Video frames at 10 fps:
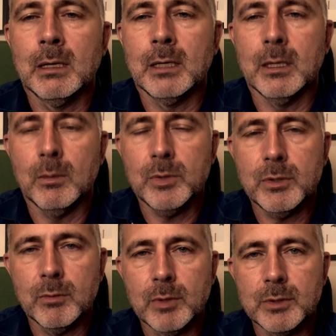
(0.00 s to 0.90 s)
Get with
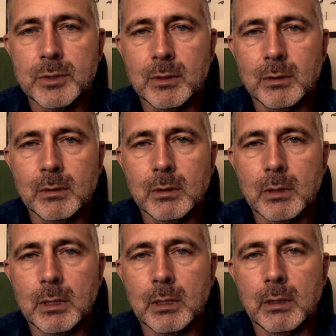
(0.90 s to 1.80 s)
your realtor,
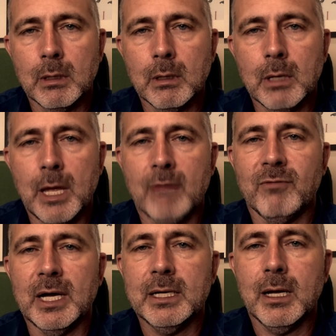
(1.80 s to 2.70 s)

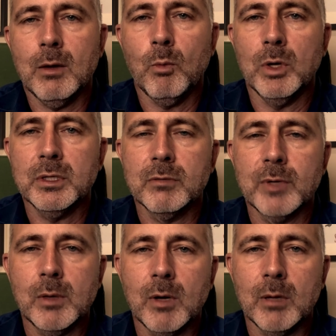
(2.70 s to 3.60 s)
find out what the
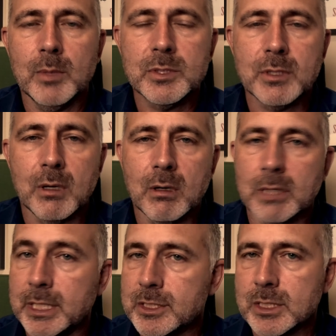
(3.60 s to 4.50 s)
requirements are
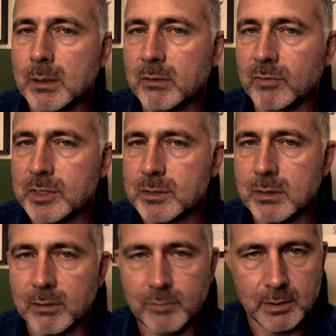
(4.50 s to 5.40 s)
in each subdivision,
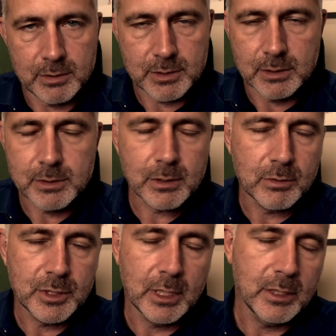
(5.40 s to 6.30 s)
if there's an
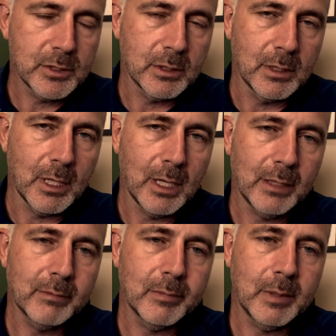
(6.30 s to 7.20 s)
association or not,
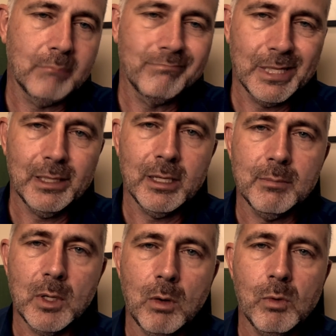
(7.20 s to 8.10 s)
and let
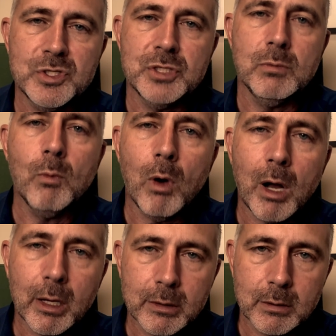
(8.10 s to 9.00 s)
them know what you
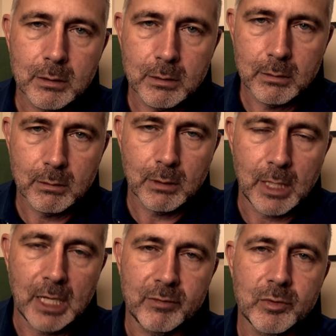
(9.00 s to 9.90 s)
want
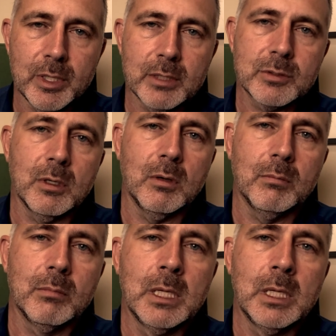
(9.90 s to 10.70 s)
out of your next home.